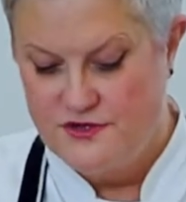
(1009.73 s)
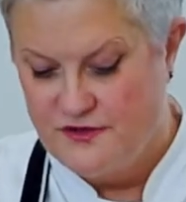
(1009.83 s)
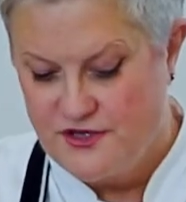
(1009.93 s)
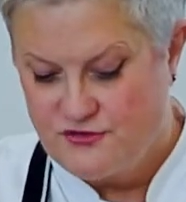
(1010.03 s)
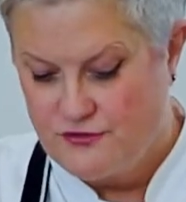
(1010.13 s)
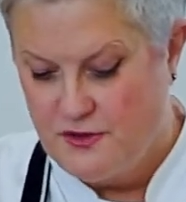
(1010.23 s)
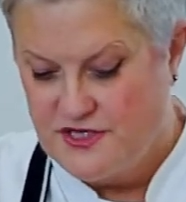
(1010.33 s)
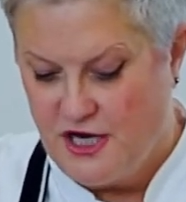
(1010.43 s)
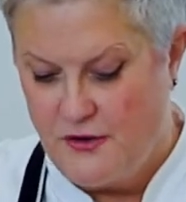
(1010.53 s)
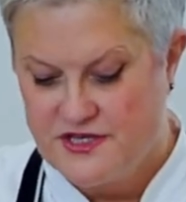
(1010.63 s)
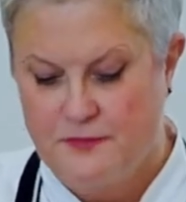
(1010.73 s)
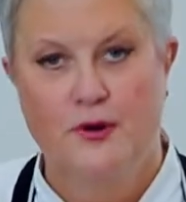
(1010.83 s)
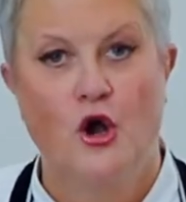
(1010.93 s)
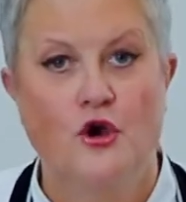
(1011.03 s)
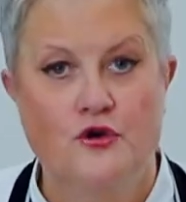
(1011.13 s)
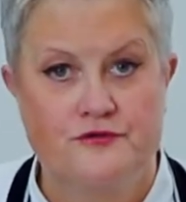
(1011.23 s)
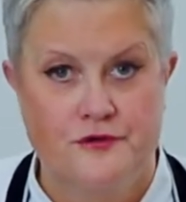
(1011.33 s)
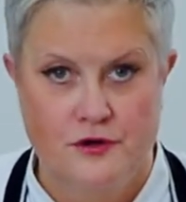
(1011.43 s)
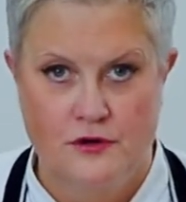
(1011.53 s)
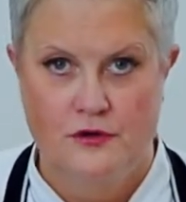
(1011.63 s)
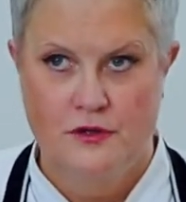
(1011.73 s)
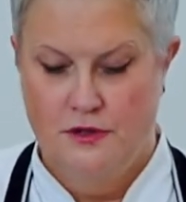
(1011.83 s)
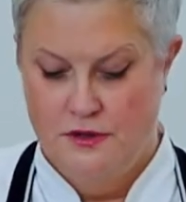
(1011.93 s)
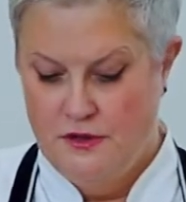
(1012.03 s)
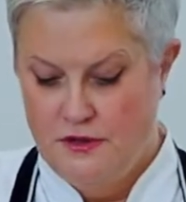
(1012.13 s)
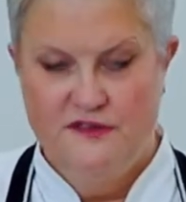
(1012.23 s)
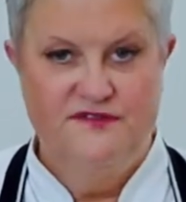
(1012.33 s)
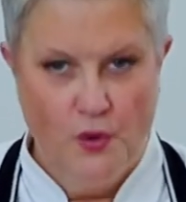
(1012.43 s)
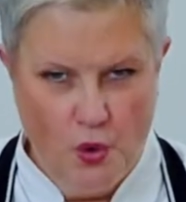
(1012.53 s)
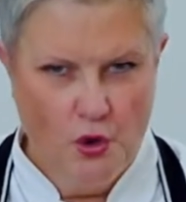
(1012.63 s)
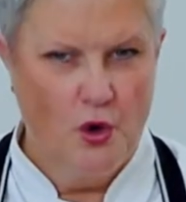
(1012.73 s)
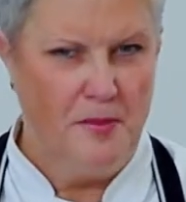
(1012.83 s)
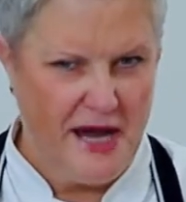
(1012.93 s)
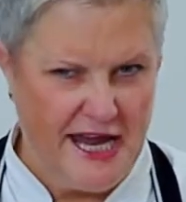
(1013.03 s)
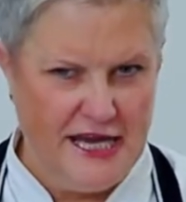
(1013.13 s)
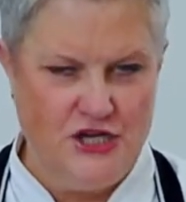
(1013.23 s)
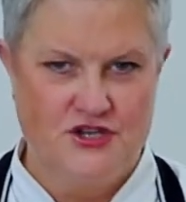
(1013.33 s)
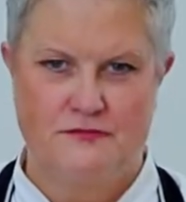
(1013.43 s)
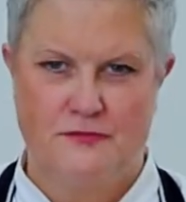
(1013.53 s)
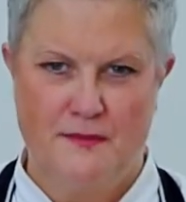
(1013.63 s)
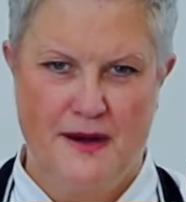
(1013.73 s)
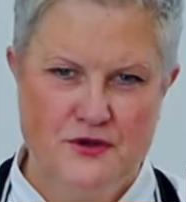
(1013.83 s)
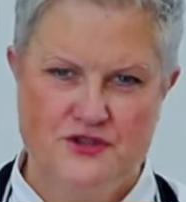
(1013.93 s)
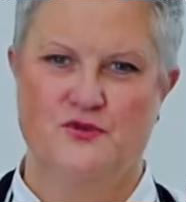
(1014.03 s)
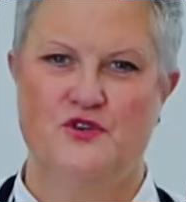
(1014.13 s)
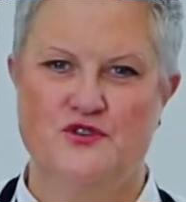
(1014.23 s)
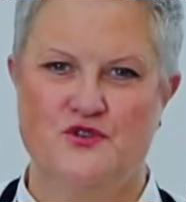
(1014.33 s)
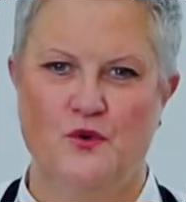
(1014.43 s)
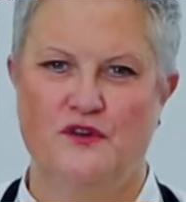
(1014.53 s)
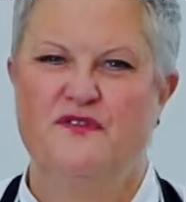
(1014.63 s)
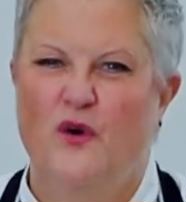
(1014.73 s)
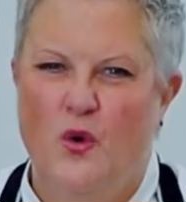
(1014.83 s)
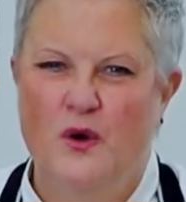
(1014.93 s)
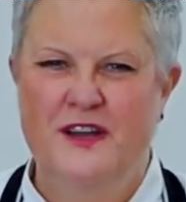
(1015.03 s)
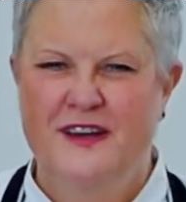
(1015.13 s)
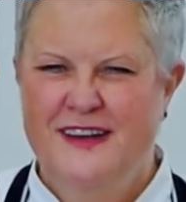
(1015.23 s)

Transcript: So this roux is known as a blonde roux, fawn or beige. My mum used to use the word fawn.